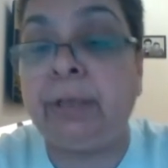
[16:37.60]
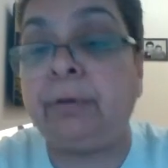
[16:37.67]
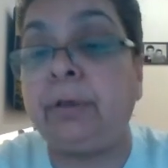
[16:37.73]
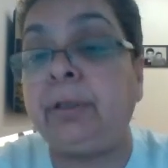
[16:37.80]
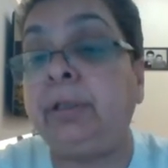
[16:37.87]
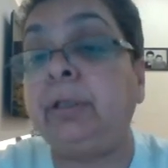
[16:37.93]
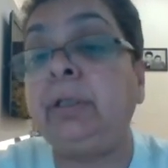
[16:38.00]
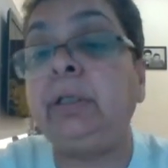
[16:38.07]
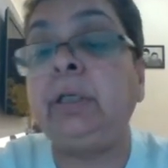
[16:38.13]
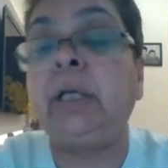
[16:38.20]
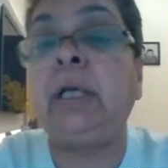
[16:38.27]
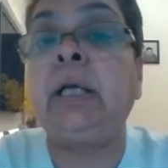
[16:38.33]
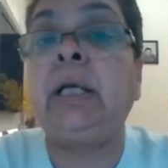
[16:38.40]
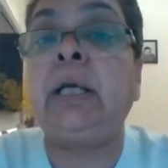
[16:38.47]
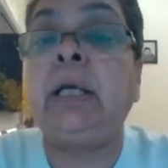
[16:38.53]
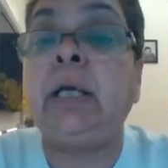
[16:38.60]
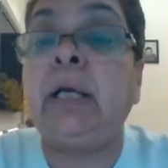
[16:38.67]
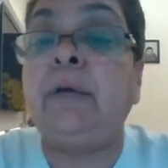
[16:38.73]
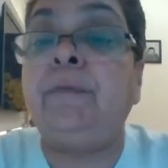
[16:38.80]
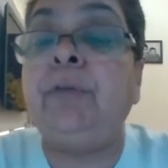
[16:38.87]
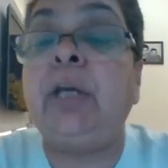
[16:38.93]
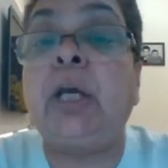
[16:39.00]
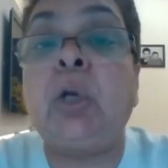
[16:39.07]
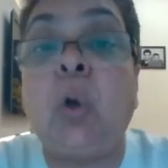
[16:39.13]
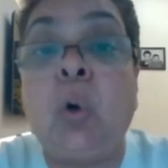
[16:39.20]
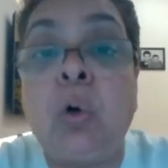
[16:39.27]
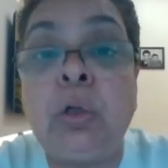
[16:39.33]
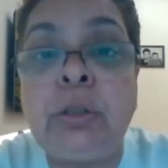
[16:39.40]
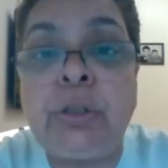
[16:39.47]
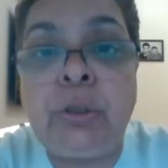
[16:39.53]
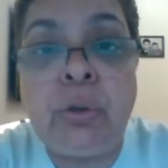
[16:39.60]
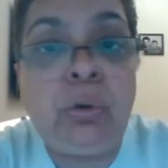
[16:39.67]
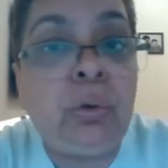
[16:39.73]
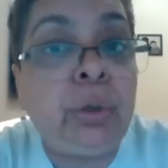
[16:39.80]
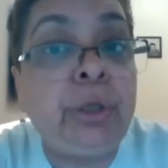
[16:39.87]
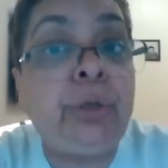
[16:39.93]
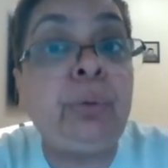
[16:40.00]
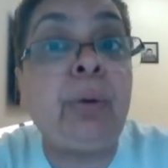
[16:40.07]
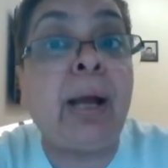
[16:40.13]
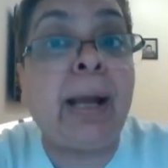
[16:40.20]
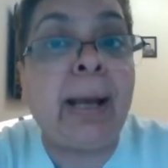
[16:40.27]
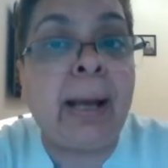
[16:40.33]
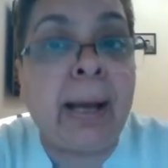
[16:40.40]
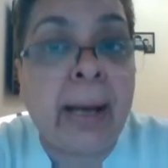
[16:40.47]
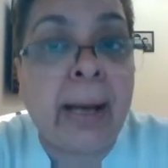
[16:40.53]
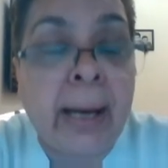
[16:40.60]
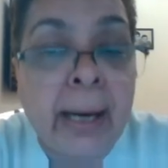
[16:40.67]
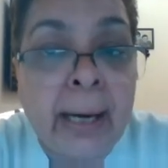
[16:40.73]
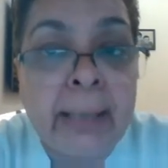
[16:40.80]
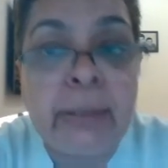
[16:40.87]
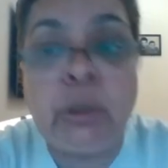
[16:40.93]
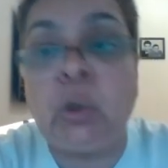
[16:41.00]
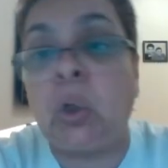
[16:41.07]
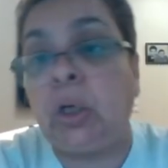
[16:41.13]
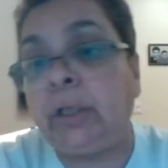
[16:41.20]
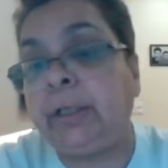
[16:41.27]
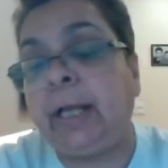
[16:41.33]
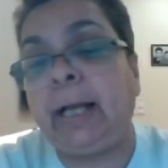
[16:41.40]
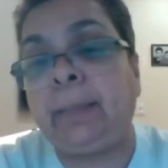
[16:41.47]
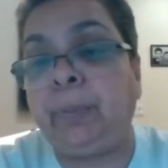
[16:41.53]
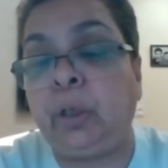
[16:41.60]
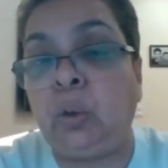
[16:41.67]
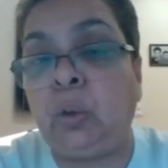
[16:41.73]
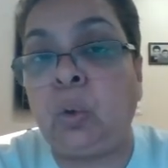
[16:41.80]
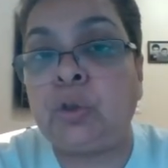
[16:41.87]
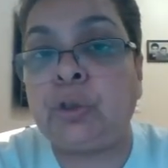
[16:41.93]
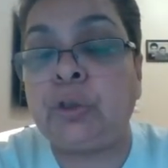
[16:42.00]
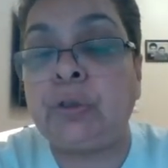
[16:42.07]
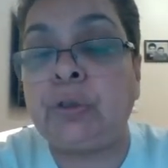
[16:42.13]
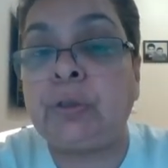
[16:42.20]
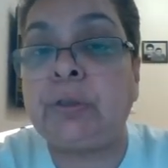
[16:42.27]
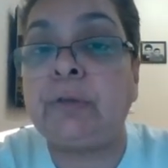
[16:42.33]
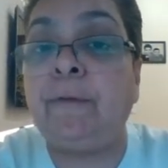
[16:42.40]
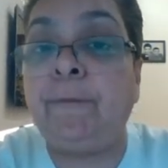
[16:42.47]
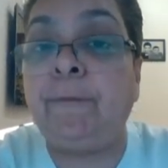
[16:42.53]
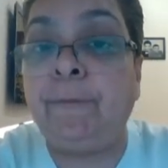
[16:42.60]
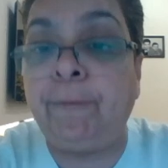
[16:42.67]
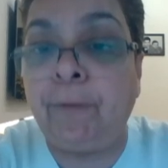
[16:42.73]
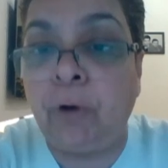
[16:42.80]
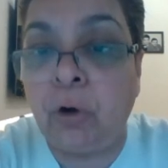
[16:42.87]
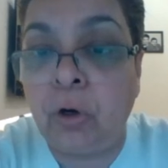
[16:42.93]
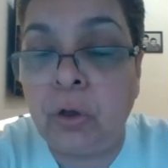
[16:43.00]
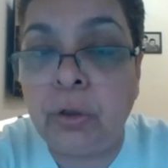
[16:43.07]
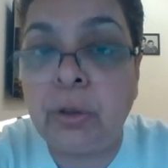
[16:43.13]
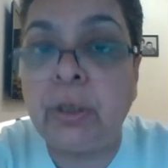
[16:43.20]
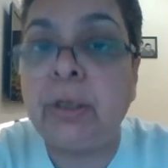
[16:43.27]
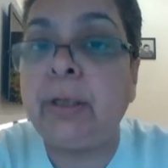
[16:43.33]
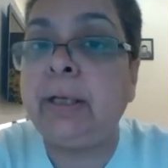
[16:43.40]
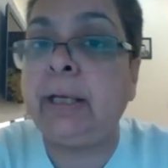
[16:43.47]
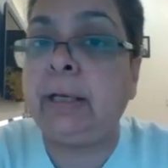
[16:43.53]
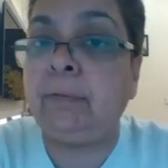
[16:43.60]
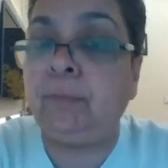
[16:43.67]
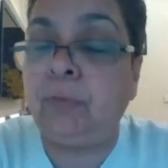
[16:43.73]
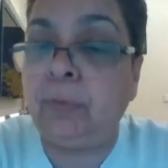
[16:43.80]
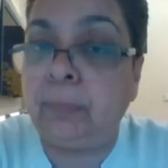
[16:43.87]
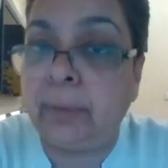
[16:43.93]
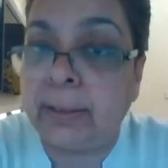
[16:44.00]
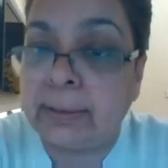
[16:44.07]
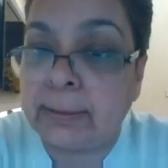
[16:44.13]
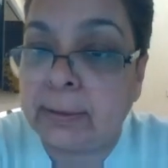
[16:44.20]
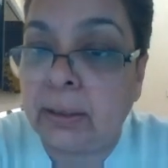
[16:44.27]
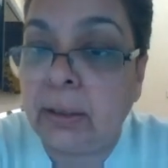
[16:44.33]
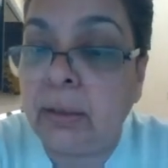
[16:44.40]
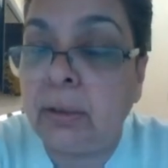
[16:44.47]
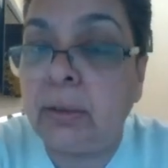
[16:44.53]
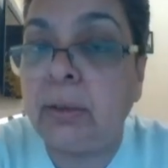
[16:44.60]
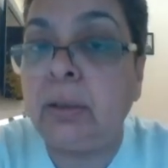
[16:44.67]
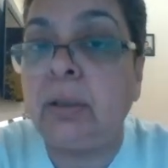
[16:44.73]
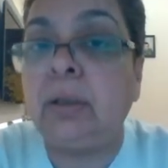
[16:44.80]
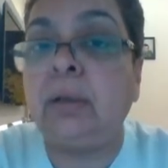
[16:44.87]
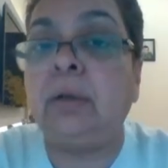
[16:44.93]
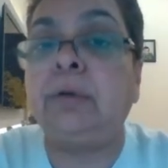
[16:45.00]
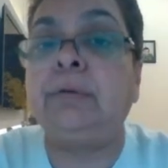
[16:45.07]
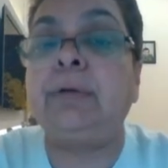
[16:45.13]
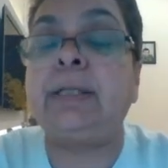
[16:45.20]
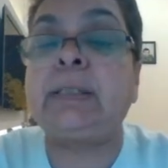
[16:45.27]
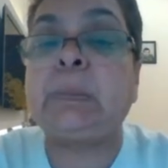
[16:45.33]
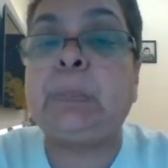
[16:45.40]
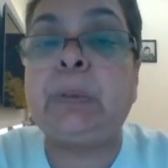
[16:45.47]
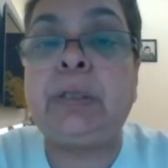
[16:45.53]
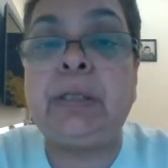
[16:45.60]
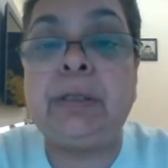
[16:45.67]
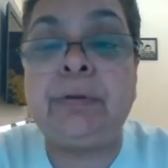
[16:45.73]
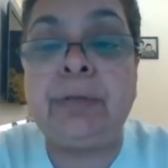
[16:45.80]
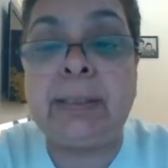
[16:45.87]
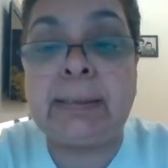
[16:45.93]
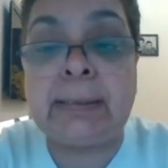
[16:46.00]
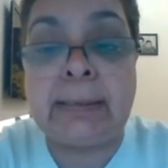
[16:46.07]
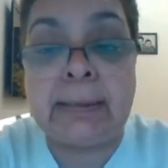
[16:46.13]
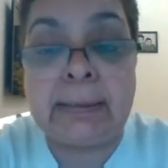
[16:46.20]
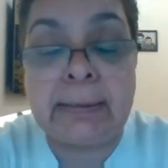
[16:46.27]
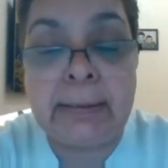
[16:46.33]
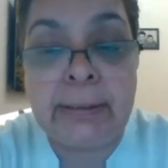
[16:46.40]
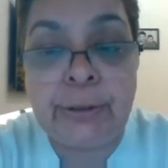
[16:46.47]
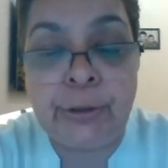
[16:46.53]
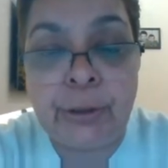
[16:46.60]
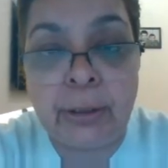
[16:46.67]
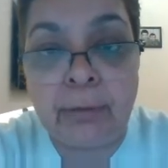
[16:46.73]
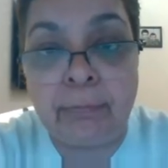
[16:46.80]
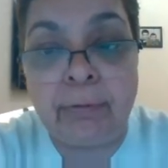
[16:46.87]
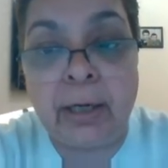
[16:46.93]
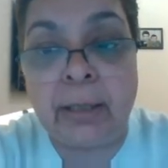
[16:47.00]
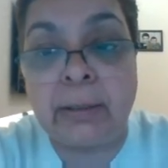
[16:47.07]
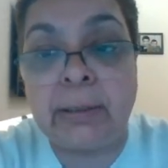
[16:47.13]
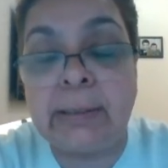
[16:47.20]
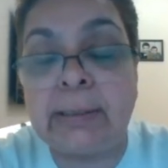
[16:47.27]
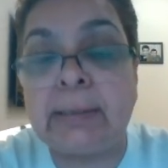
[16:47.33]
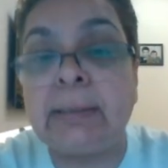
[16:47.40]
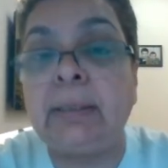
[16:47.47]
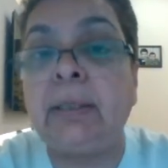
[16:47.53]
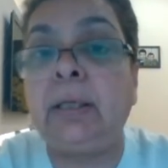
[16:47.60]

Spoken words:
written, we are also going to add contact precautions for influenza, respiratory syncytial virus,